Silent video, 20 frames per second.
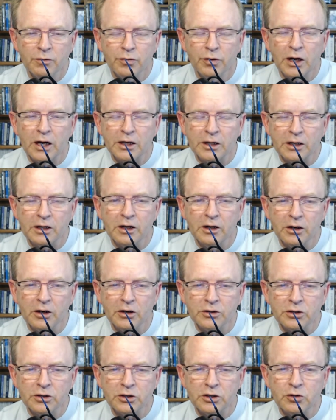practically
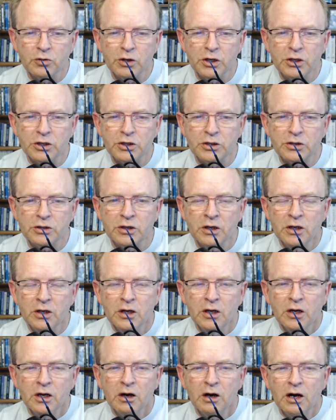all situations.
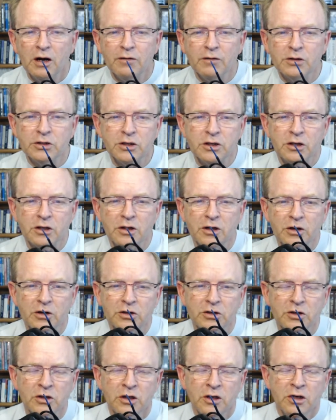Obviously,
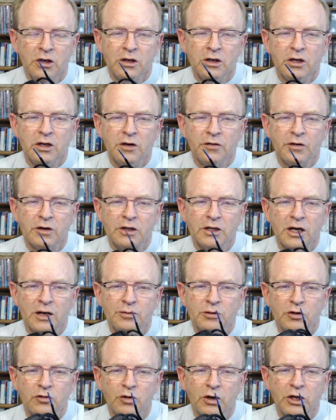there's different
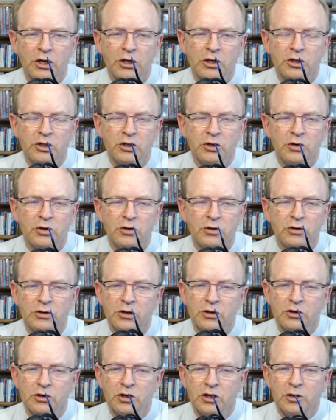types of running shoes.
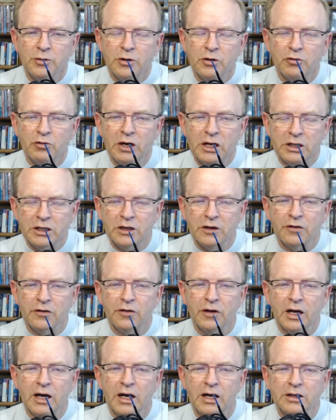There are going to be racing
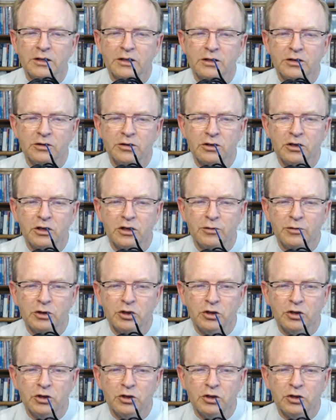flats. There's going to